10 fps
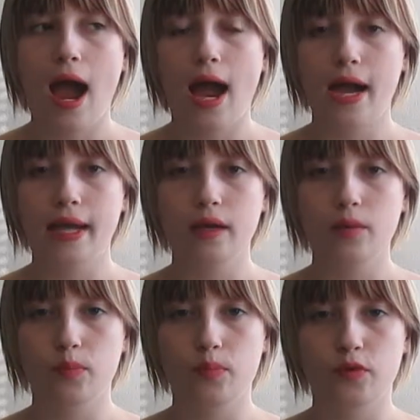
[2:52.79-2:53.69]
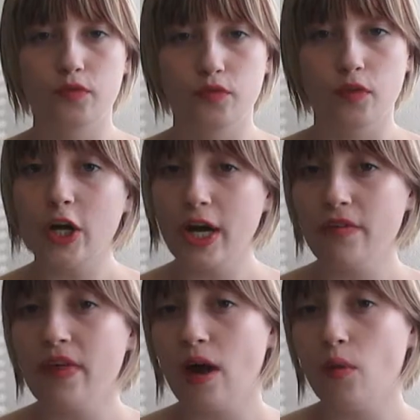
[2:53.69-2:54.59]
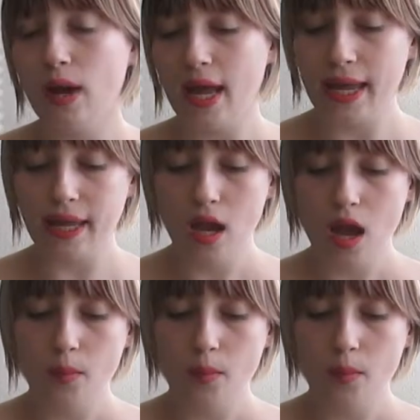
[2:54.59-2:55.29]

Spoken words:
I prefer it that way,